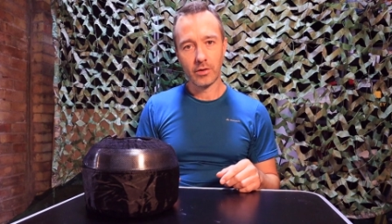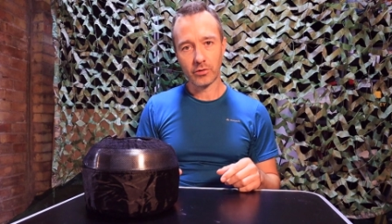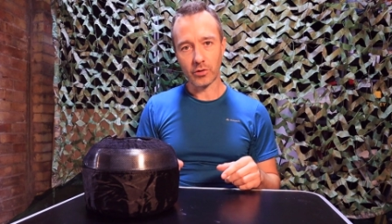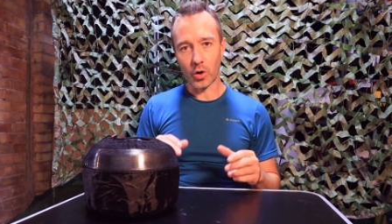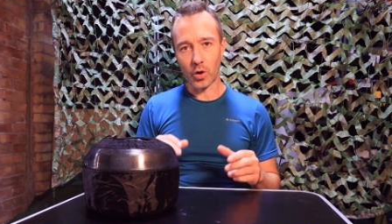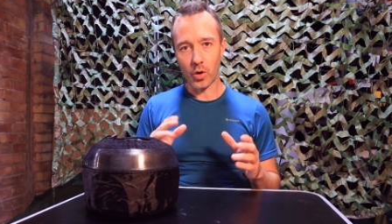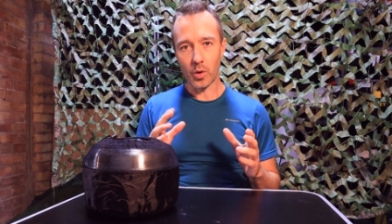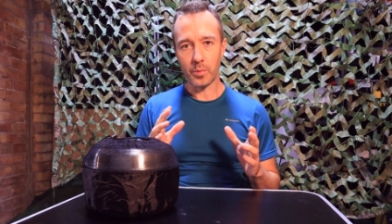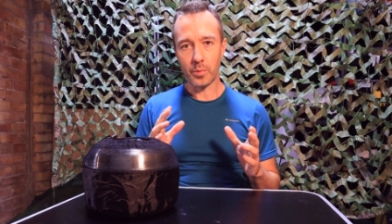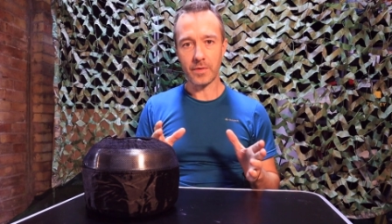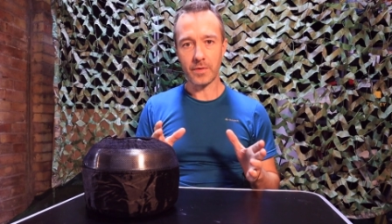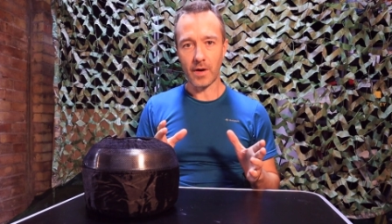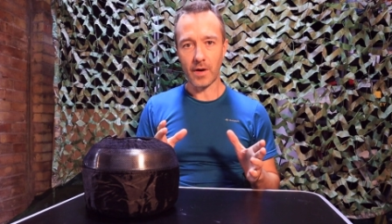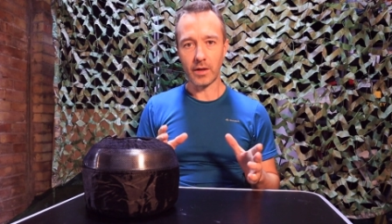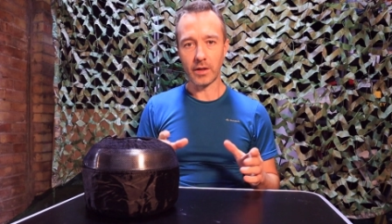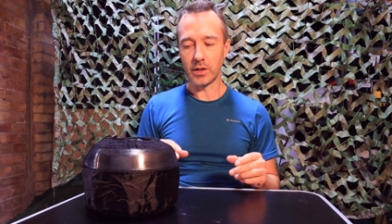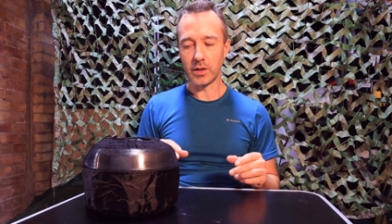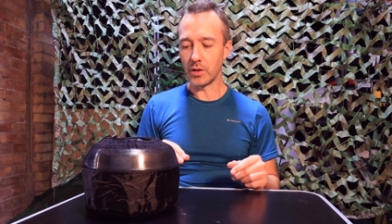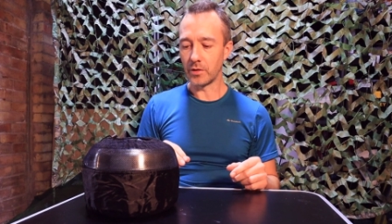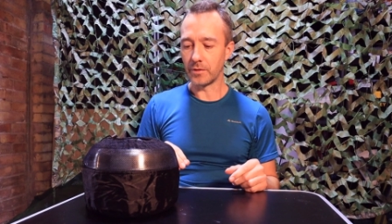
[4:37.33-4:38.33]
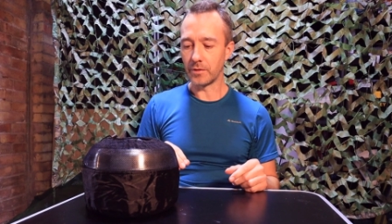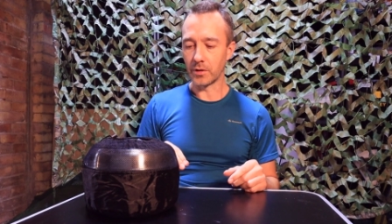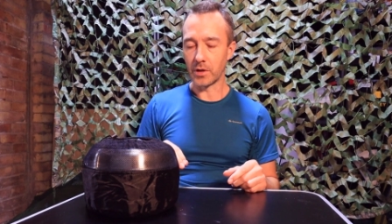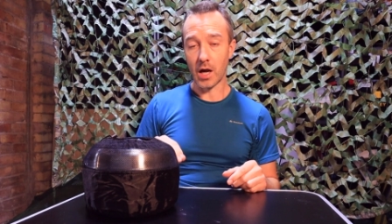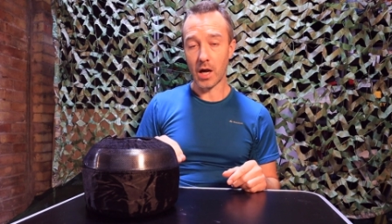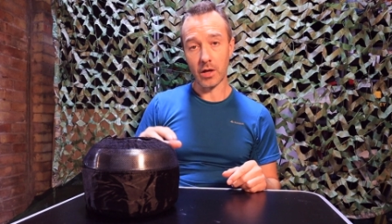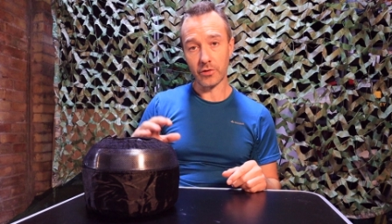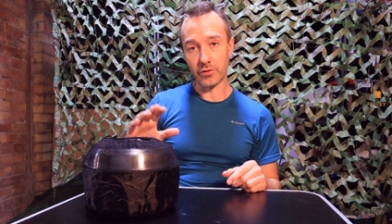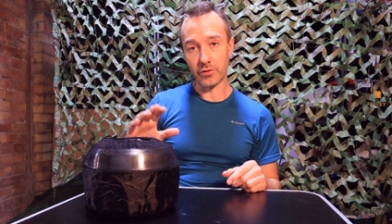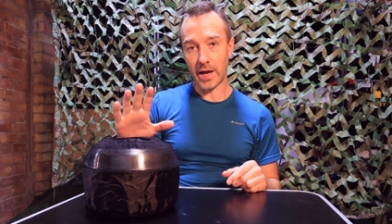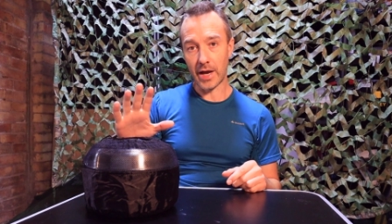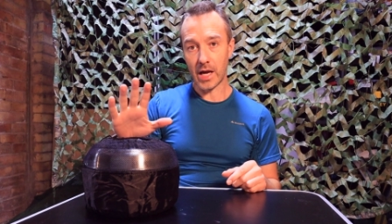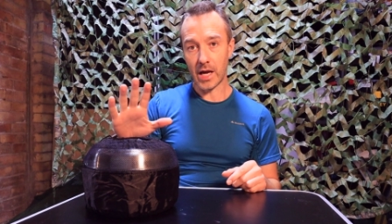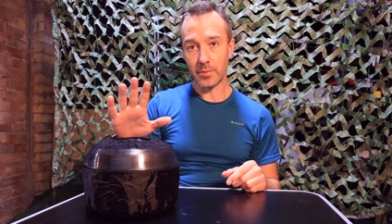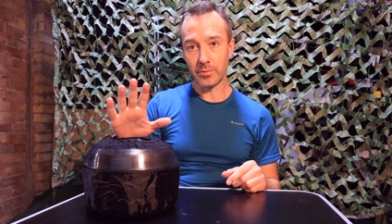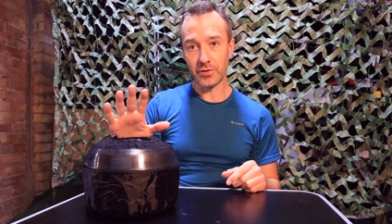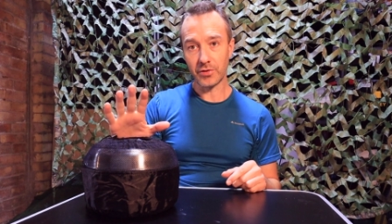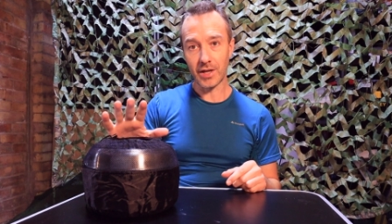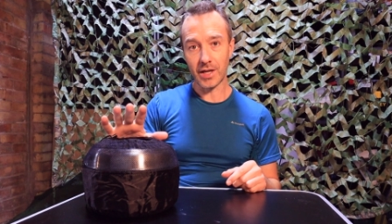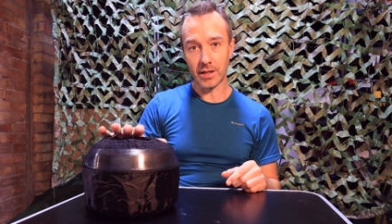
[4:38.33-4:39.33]
So I hope you found that useful guys. I
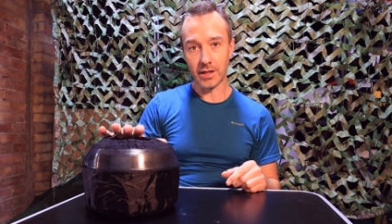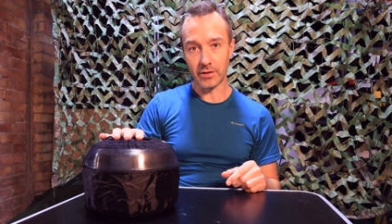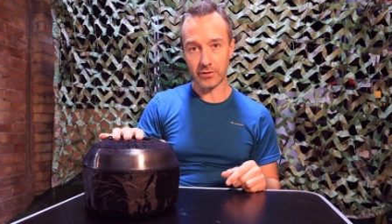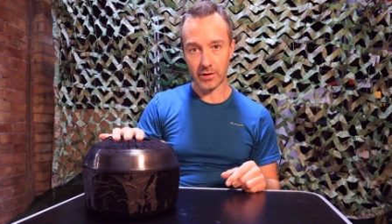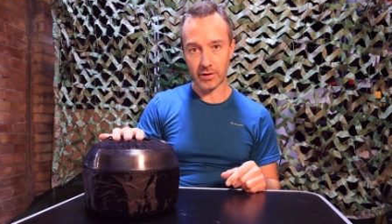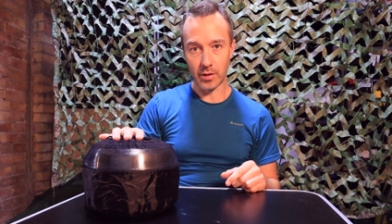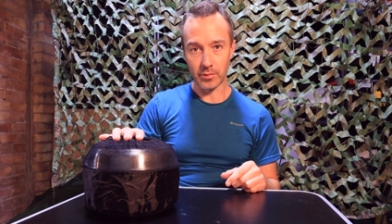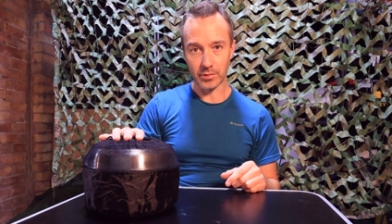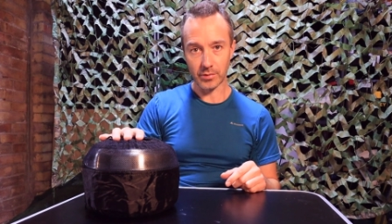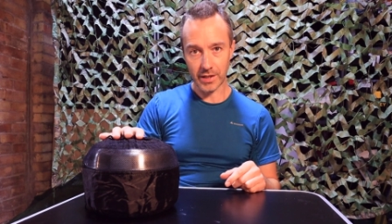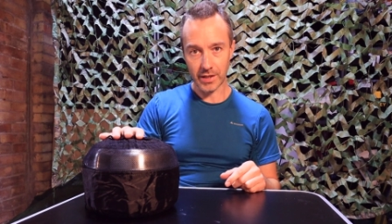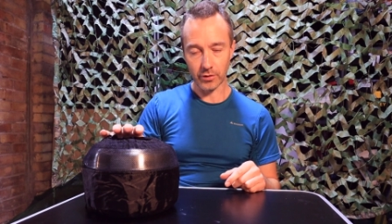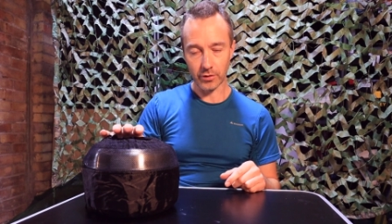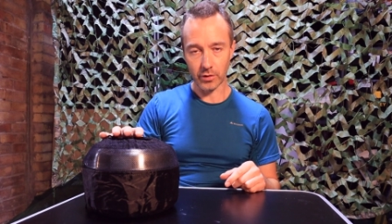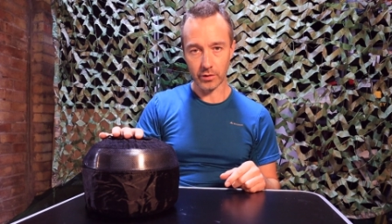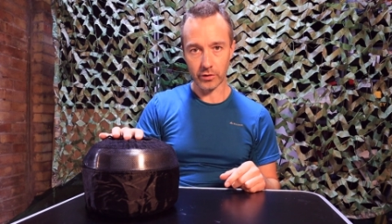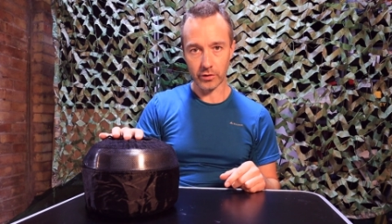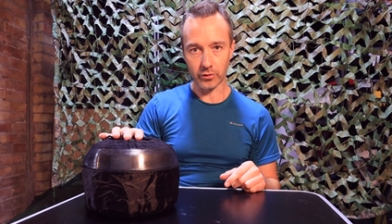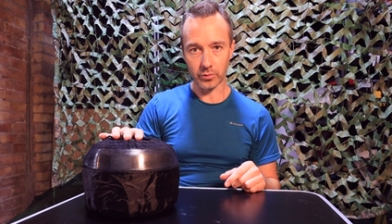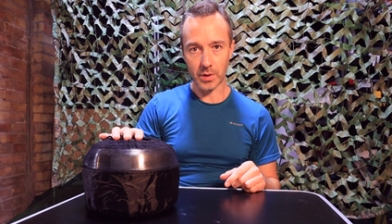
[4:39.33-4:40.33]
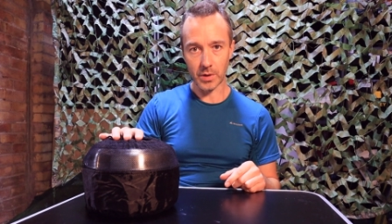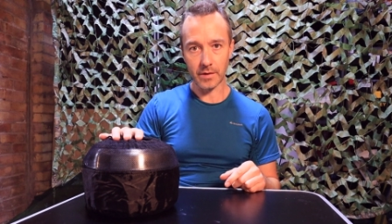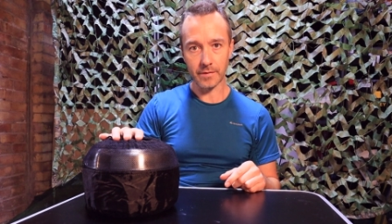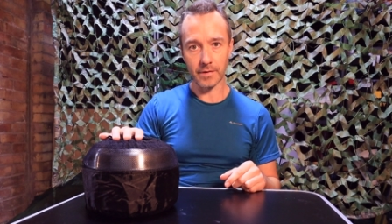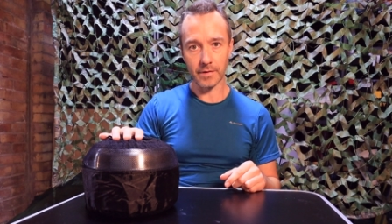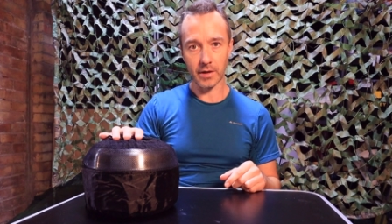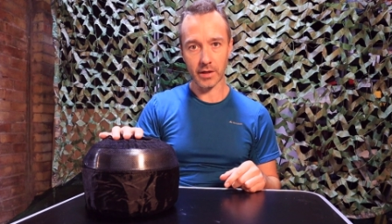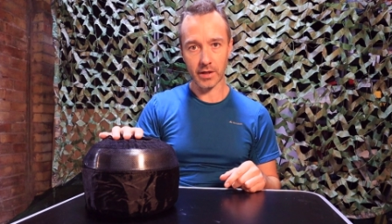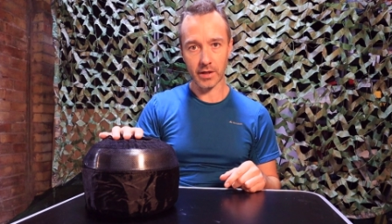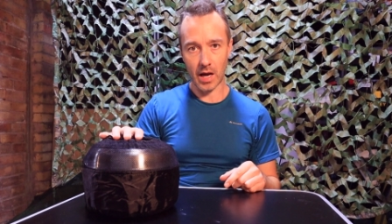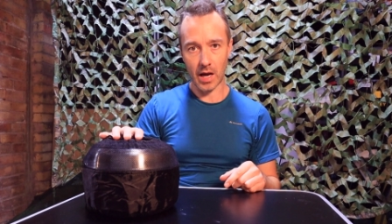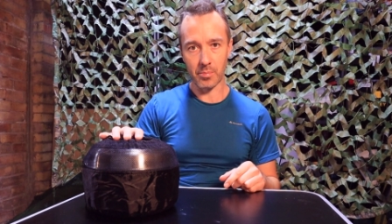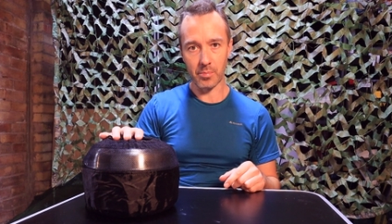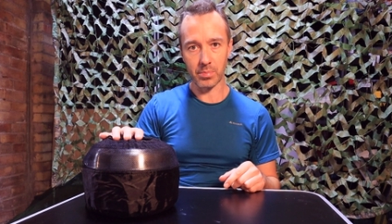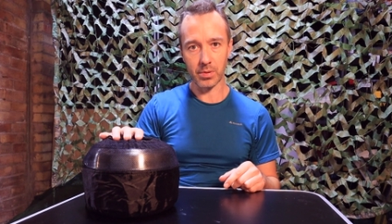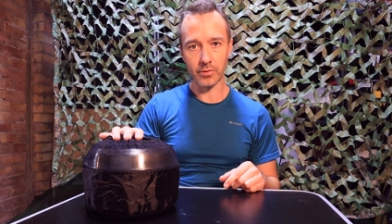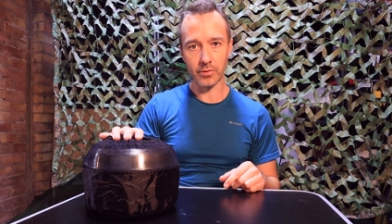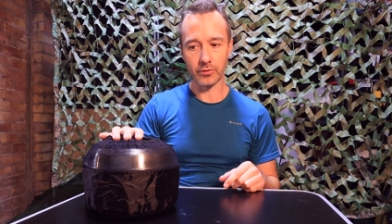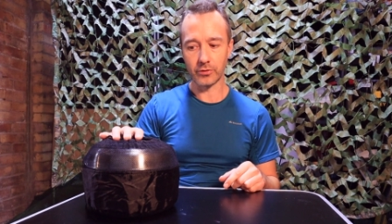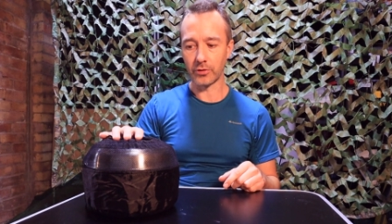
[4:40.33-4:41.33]
am taking this out later on this week for a
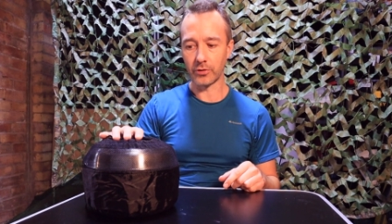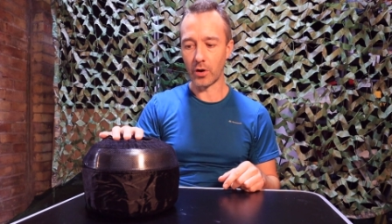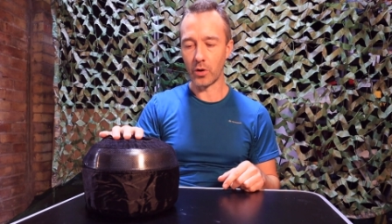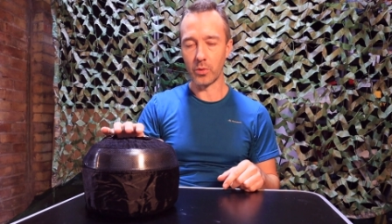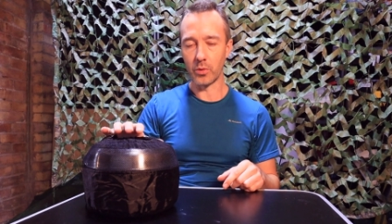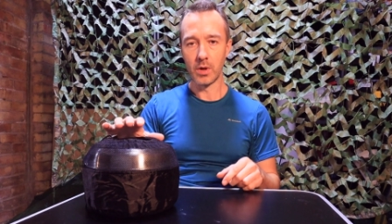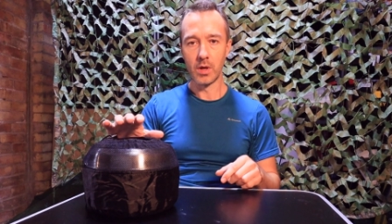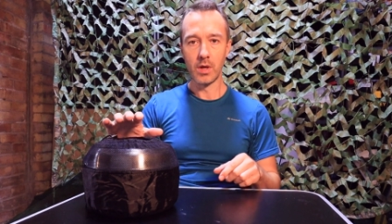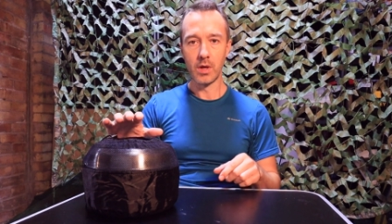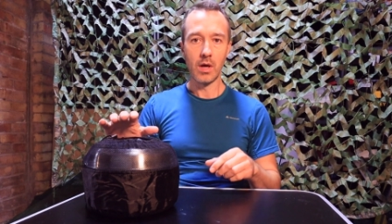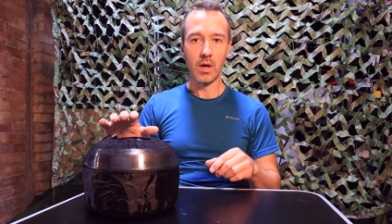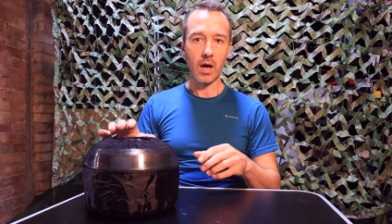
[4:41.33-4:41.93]
camp, so